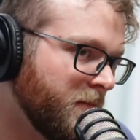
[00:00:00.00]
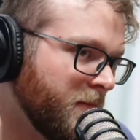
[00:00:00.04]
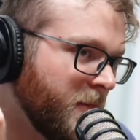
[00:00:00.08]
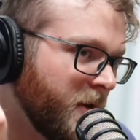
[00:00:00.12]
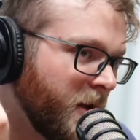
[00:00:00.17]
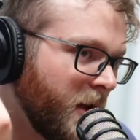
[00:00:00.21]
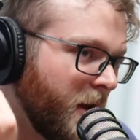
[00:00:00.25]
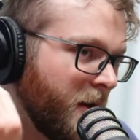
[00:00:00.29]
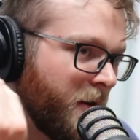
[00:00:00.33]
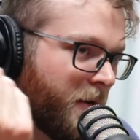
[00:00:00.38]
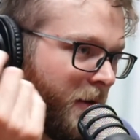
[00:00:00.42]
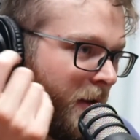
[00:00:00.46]

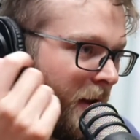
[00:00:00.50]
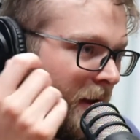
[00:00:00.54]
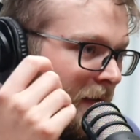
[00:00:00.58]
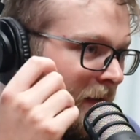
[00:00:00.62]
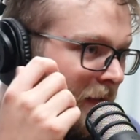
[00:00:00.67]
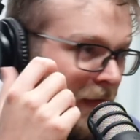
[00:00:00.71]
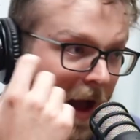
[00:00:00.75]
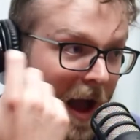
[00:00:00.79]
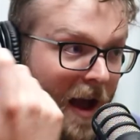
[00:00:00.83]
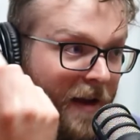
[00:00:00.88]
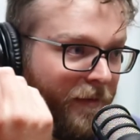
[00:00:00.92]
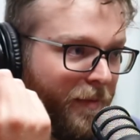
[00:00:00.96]
I don't know, like
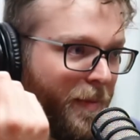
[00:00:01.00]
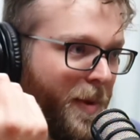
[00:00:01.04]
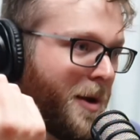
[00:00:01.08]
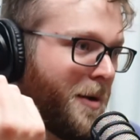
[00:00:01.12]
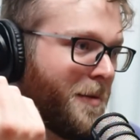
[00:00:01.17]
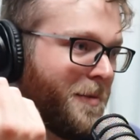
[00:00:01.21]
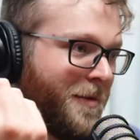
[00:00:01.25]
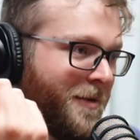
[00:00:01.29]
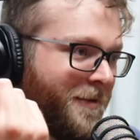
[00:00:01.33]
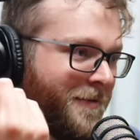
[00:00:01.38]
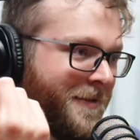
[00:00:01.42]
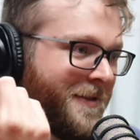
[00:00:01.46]
5
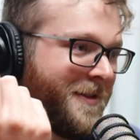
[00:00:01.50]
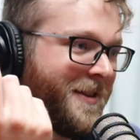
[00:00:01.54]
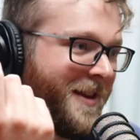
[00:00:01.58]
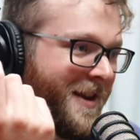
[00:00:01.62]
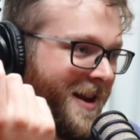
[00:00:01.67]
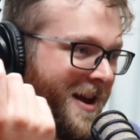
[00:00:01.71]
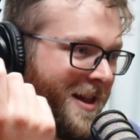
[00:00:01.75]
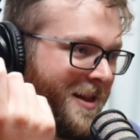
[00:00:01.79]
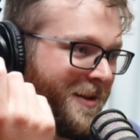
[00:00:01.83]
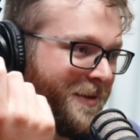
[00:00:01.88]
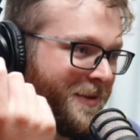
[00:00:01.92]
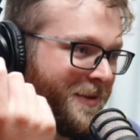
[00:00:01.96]
better movies than Halloween.